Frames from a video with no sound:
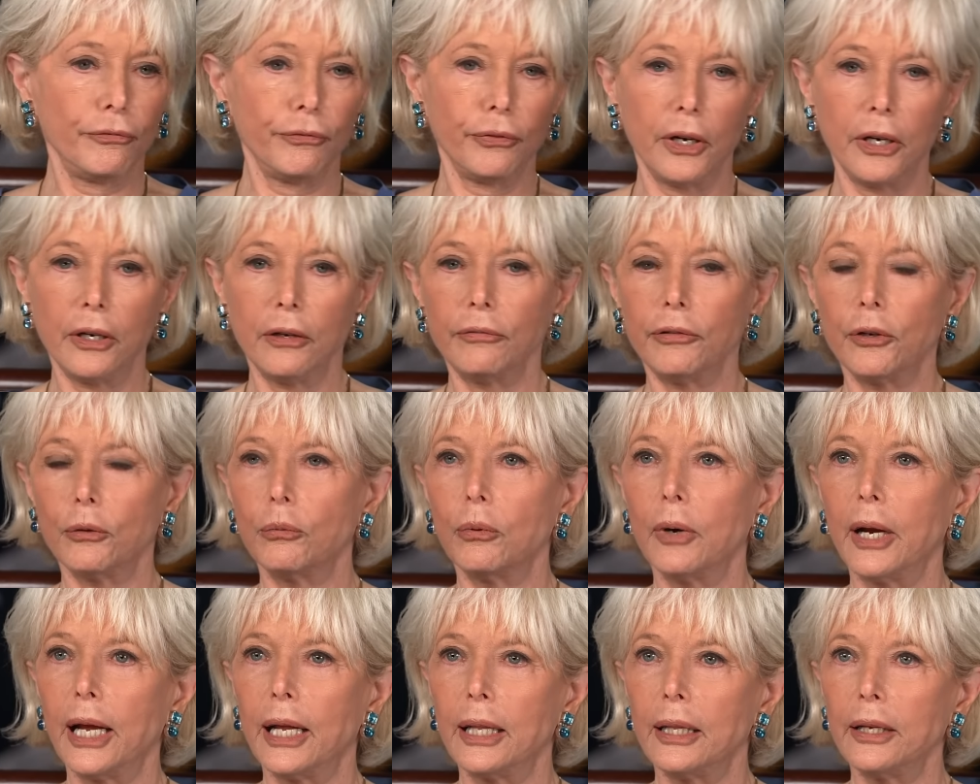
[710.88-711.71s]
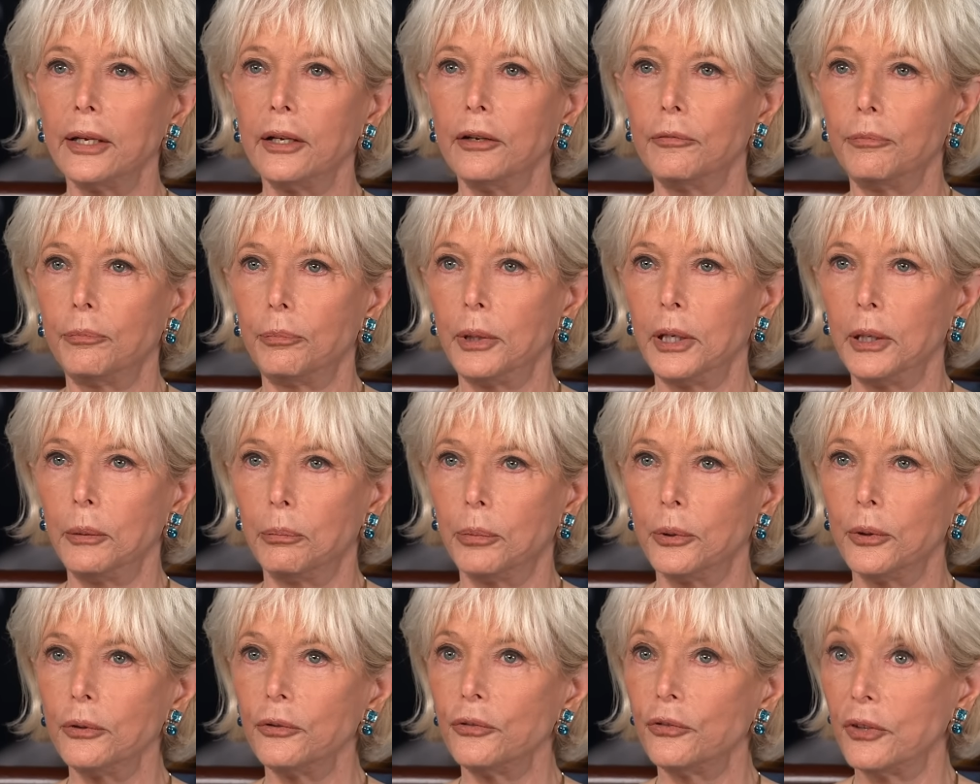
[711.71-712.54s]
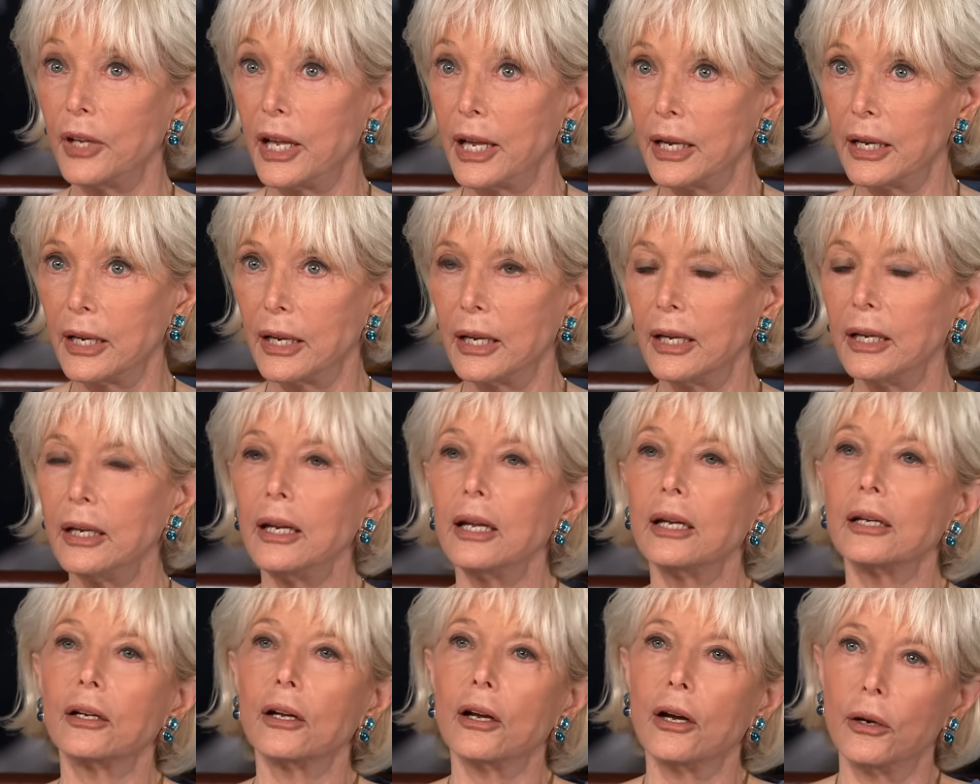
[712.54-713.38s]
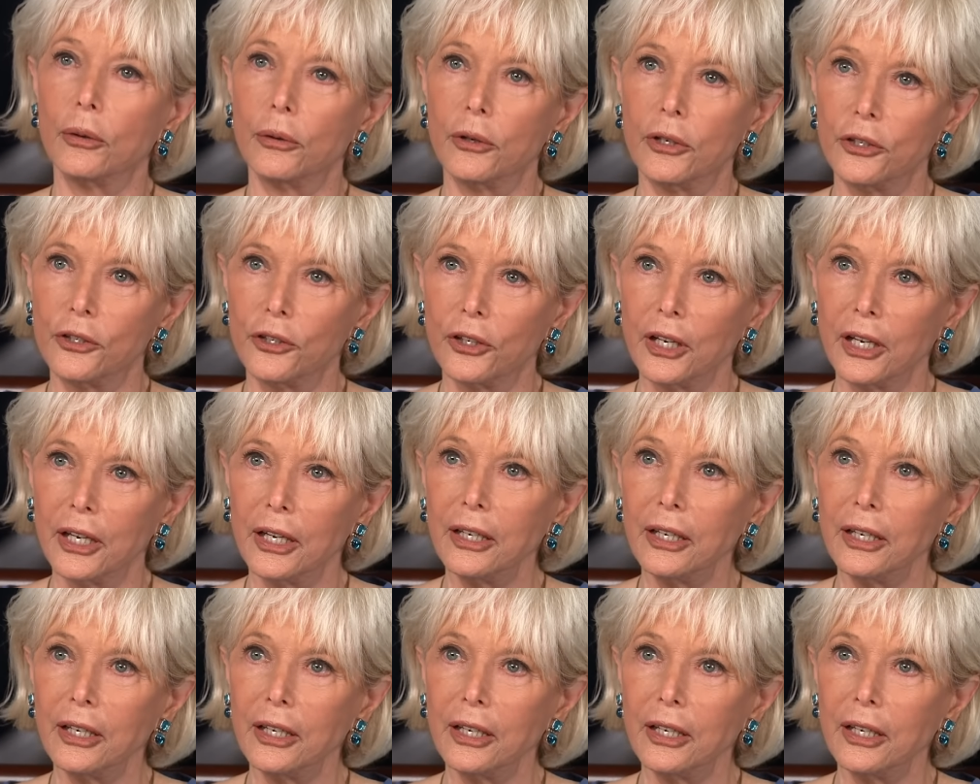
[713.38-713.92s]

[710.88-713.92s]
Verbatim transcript: front of a rally of people saying it, encouraging